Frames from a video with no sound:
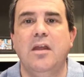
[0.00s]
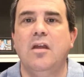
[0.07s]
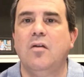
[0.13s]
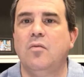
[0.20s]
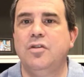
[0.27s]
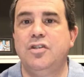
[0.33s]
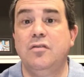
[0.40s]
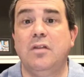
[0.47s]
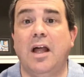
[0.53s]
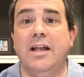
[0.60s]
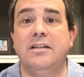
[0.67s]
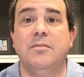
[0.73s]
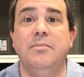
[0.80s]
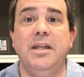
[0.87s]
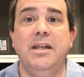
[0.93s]
Would you like
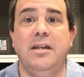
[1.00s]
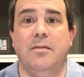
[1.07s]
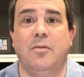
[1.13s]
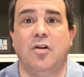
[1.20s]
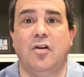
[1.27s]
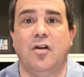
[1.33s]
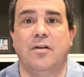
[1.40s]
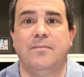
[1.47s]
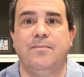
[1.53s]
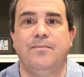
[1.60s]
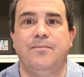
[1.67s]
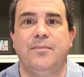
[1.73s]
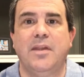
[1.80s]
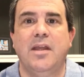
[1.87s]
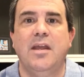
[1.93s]
to meet him or her?
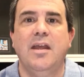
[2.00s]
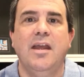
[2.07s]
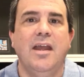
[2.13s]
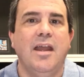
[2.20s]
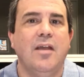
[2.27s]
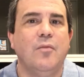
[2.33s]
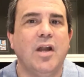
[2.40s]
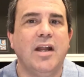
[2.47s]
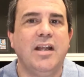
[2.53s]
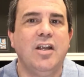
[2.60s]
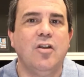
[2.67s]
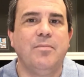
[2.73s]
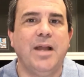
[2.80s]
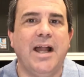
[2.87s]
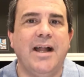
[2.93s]
And when I
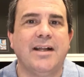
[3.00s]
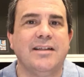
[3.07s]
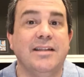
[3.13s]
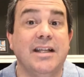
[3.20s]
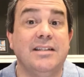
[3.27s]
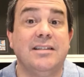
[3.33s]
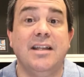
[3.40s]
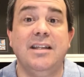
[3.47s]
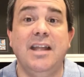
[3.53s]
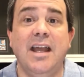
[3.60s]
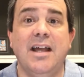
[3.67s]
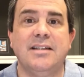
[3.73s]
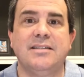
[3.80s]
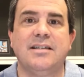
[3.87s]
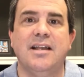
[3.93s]
hear back and they say
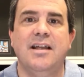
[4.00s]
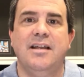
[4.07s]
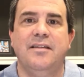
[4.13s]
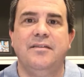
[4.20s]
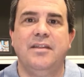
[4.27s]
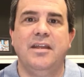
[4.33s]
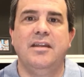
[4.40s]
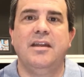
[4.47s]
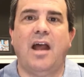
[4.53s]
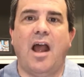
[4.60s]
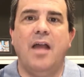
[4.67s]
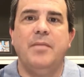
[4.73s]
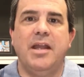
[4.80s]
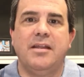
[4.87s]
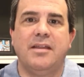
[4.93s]
yes, then
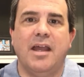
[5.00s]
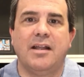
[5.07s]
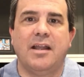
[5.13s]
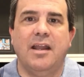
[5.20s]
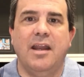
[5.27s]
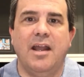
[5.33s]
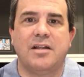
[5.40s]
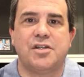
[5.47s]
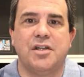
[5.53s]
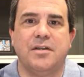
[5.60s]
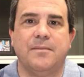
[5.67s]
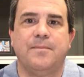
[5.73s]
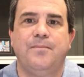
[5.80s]
I make that connection.